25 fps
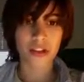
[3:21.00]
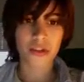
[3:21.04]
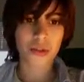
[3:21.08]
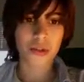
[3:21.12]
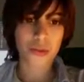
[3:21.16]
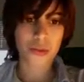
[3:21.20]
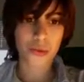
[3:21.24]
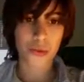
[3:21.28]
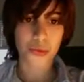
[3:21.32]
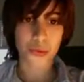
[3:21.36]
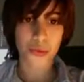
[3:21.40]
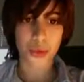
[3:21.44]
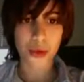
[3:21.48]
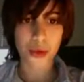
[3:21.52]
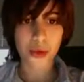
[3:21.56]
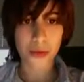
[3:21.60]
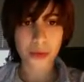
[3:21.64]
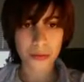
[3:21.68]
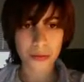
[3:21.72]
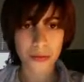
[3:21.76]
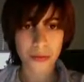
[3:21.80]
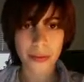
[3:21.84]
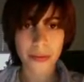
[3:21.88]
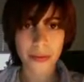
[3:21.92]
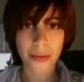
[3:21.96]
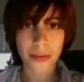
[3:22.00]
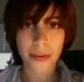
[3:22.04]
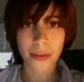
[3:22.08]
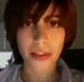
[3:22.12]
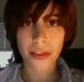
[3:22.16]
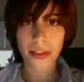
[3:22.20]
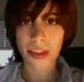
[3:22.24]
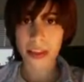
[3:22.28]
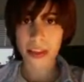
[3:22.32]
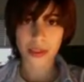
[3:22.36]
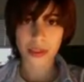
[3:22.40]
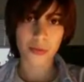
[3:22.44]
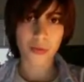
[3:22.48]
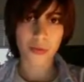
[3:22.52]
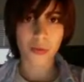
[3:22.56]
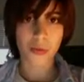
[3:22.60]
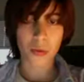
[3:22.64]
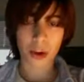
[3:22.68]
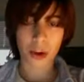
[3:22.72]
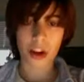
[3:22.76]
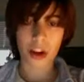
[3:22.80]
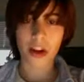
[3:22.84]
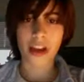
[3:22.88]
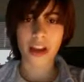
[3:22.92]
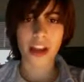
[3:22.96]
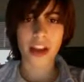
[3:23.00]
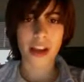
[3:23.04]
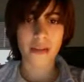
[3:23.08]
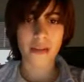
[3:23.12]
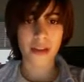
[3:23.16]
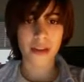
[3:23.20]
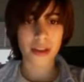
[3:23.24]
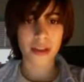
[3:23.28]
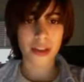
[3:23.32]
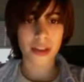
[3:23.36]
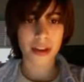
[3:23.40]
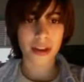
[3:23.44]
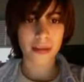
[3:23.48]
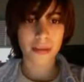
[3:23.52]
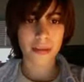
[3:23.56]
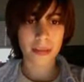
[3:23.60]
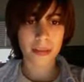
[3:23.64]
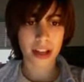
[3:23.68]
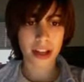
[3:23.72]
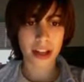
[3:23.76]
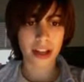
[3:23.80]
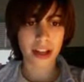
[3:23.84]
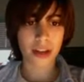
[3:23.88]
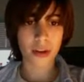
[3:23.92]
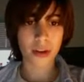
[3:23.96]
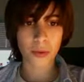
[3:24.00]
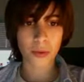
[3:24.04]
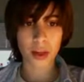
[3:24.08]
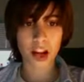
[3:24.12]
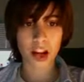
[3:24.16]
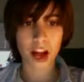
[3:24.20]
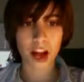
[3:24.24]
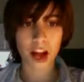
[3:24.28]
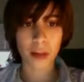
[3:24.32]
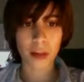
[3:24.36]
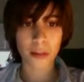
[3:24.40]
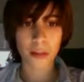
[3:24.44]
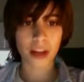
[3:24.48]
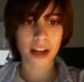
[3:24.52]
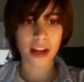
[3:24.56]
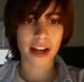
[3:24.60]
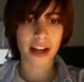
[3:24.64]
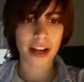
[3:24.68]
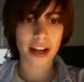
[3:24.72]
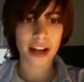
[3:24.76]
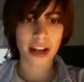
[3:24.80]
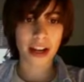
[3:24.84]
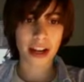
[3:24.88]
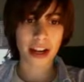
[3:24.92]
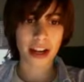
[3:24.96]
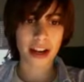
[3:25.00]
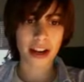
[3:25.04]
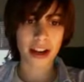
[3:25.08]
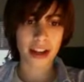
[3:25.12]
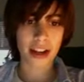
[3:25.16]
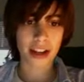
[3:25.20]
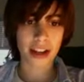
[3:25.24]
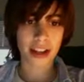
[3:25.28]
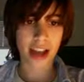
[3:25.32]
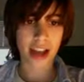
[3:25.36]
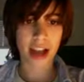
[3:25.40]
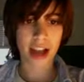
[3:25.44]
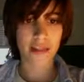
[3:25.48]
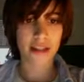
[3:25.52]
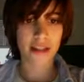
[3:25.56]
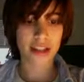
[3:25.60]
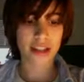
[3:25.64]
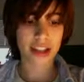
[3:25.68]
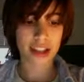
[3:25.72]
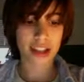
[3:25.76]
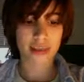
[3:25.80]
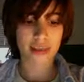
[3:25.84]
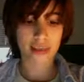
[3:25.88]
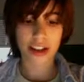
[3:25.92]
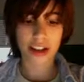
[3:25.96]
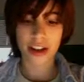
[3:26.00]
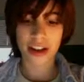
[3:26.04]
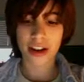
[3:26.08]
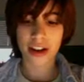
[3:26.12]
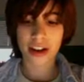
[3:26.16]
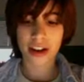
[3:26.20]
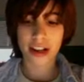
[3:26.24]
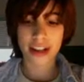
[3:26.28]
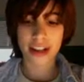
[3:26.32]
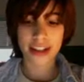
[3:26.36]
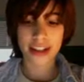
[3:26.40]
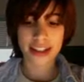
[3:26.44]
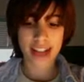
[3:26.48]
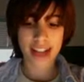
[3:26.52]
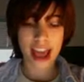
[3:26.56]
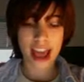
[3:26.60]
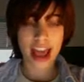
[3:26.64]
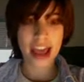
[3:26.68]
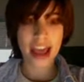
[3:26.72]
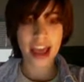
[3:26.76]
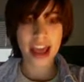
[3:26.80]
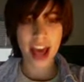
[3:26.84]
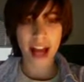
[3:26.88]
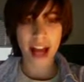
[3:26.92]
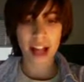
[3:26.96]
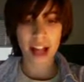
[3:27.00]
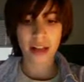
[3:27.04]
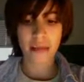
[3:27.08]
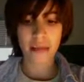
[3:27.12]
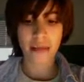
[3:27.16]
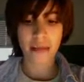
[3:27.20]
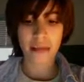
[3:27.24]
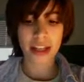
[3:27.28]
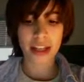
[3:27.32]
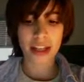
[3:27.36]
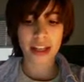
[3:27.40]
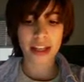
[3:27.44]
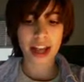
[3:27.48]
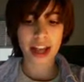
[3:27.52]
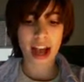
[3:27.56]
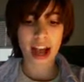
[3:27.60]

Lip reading: use root. This will work on everything, and you want Alpine. I already have it saved here. It's ALPINE.